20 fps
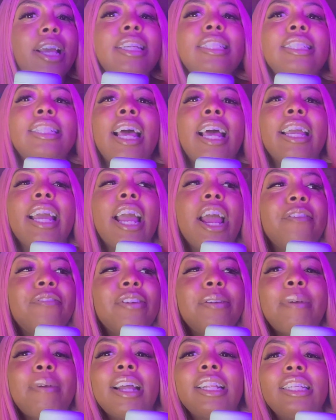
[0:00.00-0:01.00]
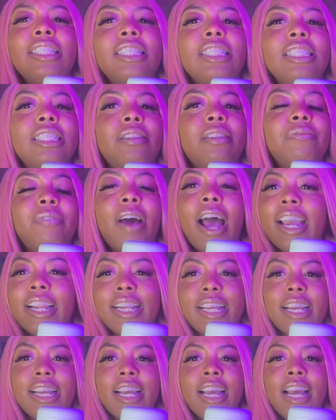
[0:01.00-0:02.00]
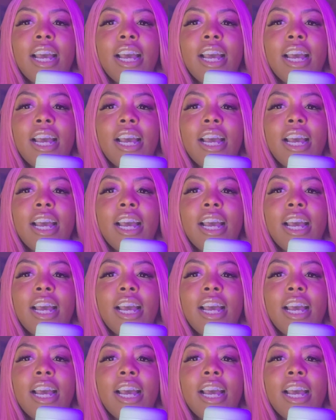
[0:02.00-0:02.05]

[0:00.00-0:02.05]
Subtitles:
It's like everybody's just fighting,